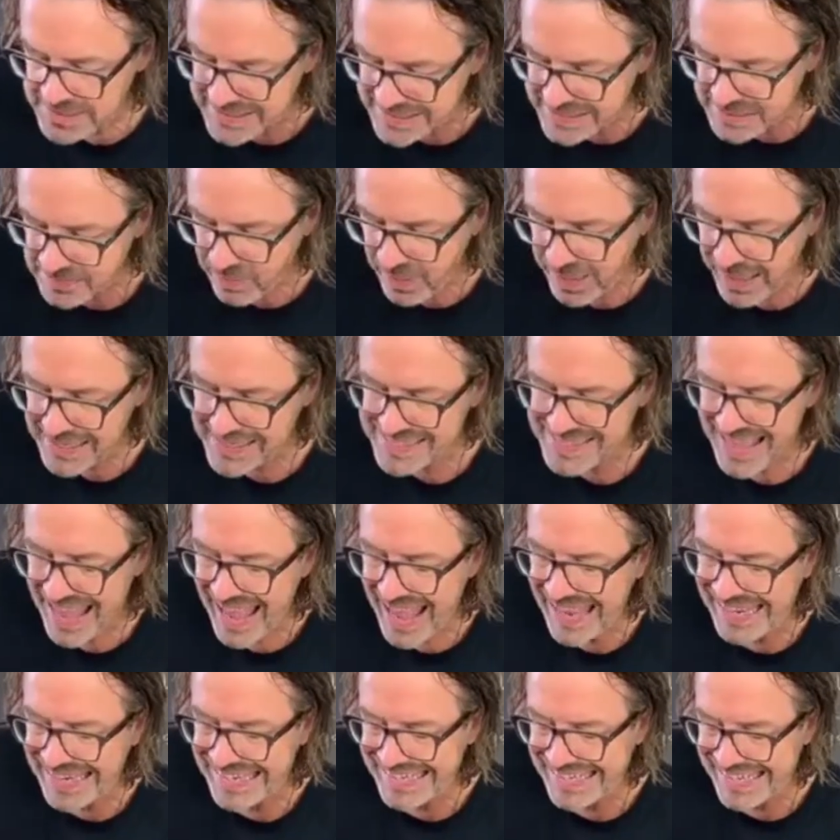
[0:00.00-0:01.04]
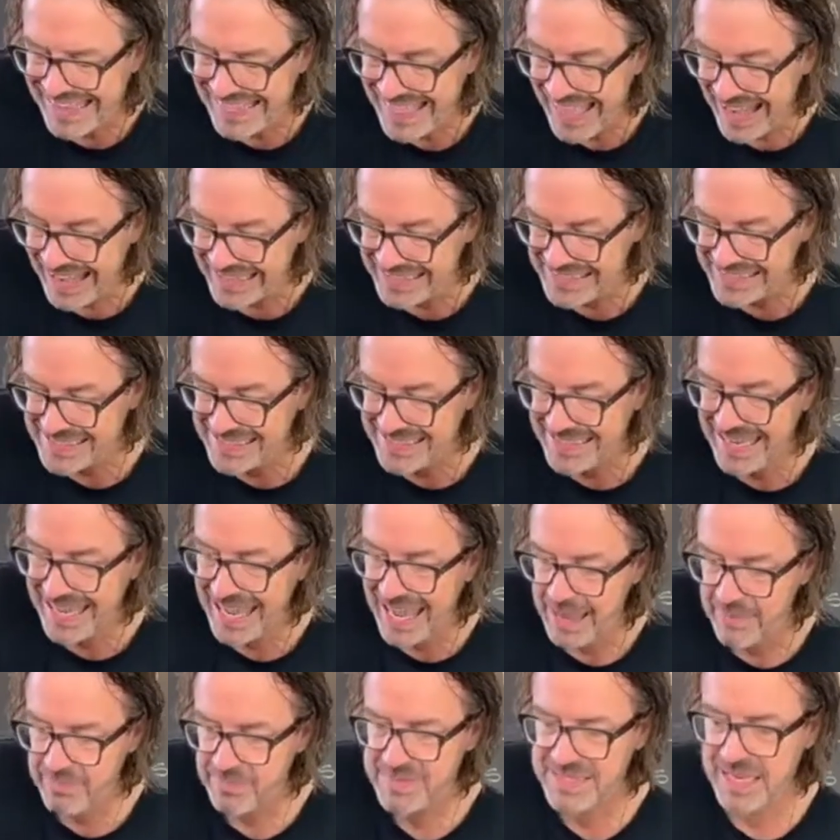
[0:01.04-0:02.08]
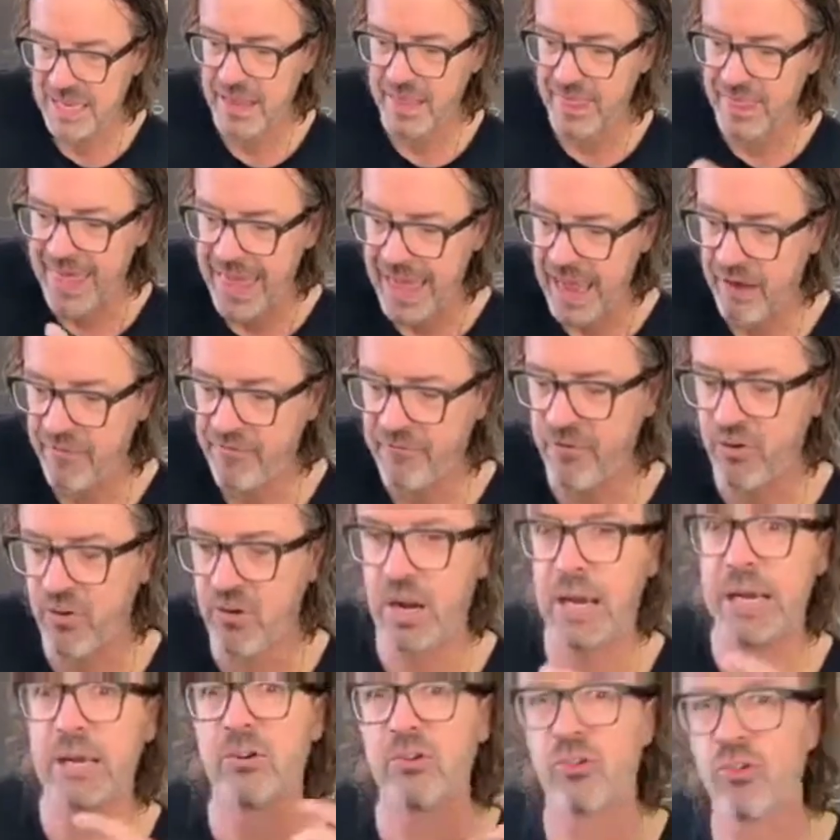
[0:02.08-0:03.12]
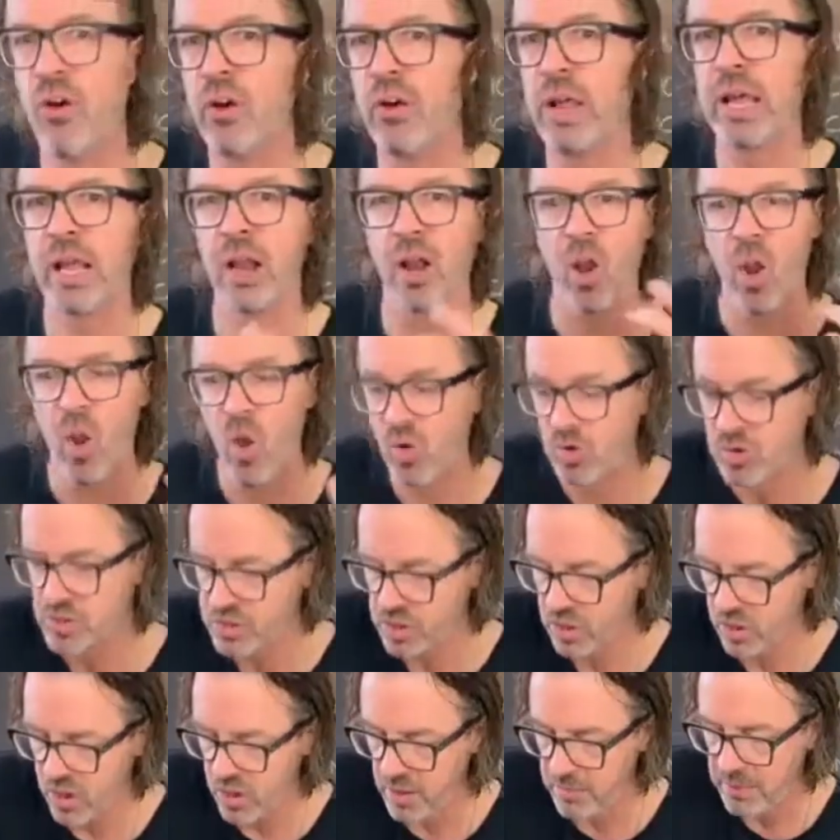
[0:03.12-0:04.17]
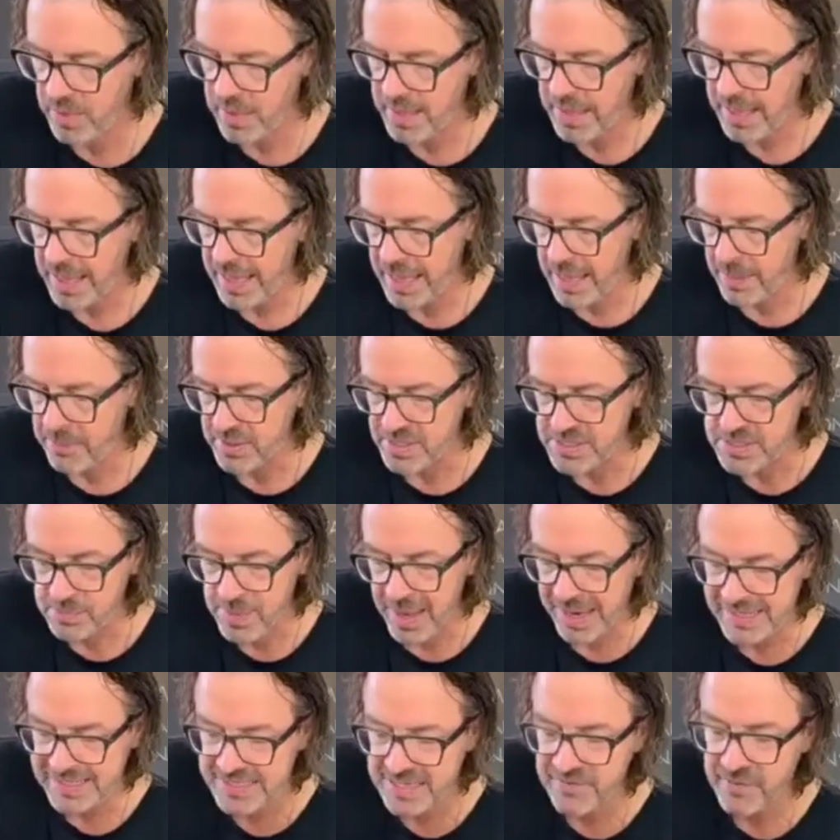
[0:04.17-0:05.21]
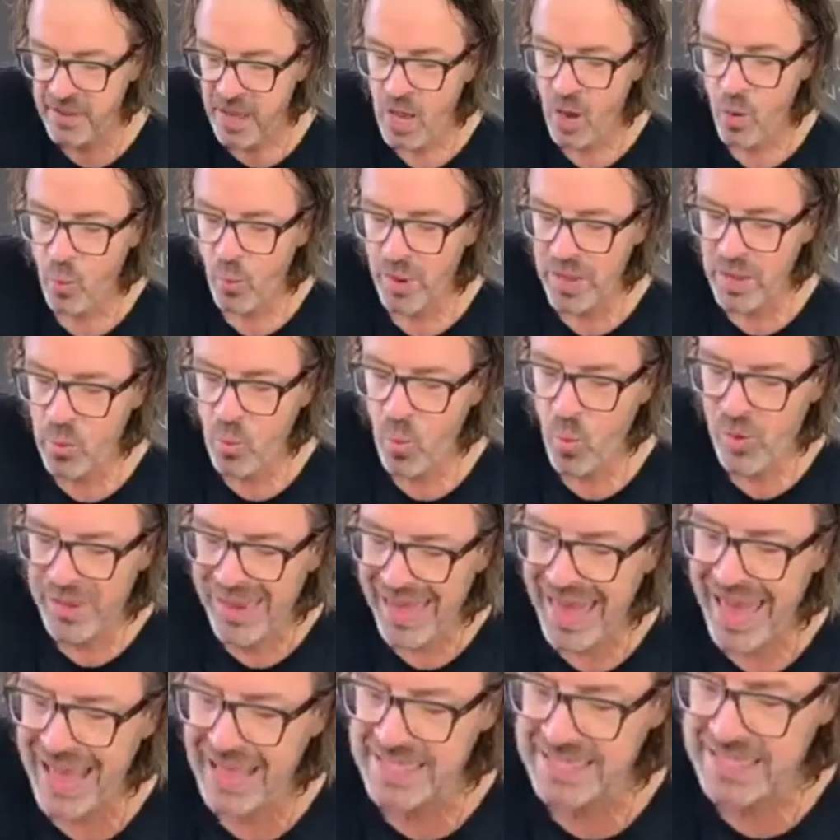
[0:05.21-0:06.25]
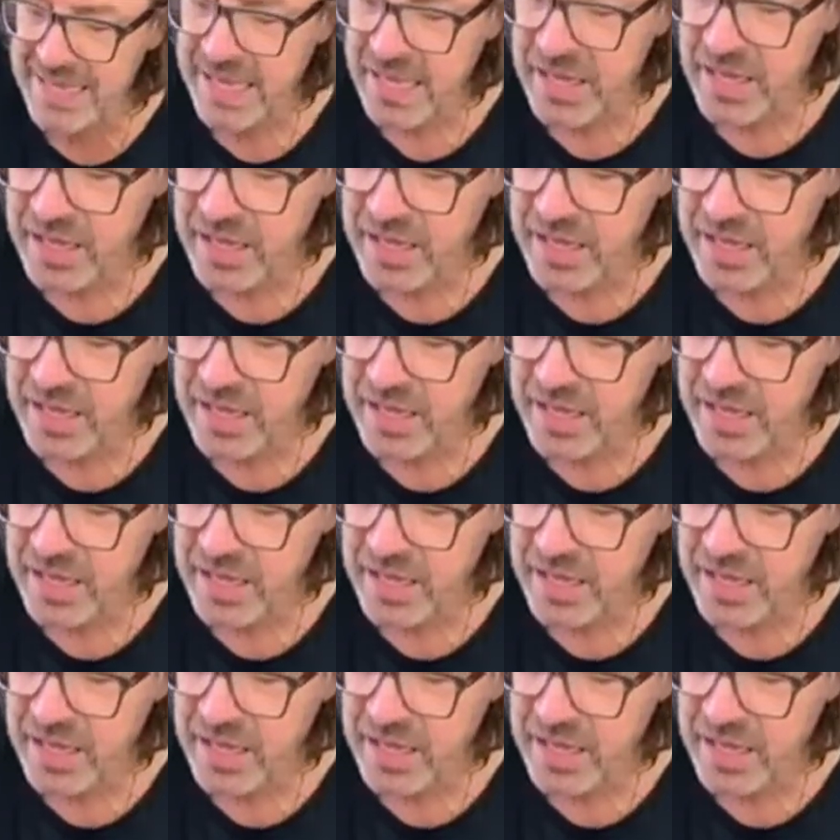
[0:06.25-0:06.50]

displaced and that's kept there for a chronic long-term perspective, we will get